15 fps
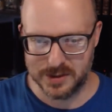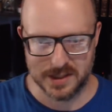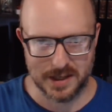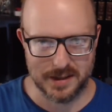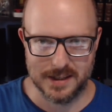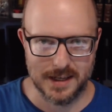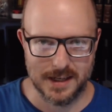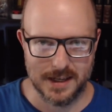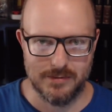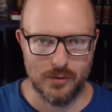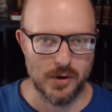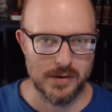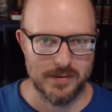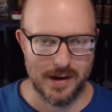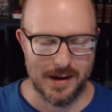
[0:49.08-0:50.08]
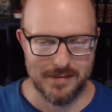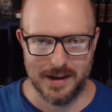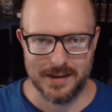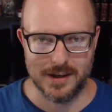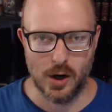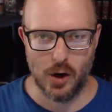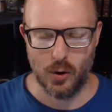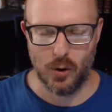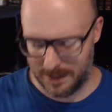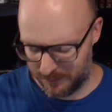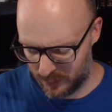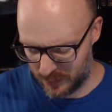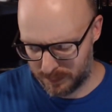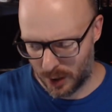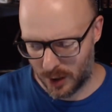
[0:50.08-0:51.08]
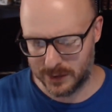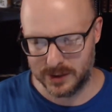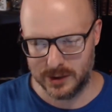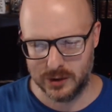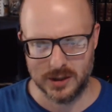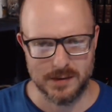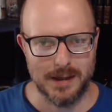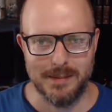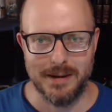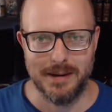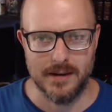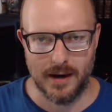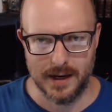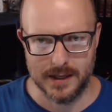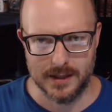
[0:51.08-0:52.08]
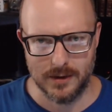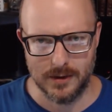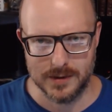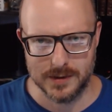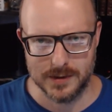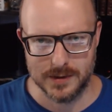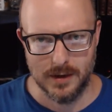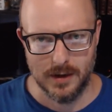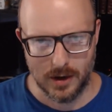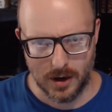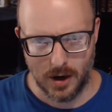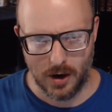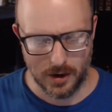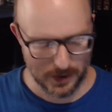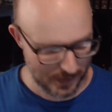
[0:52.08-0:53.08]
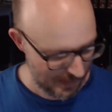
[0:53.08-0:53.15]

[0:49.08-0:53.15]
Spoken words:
was I think another $45. I think all up with postage I spent about $90 on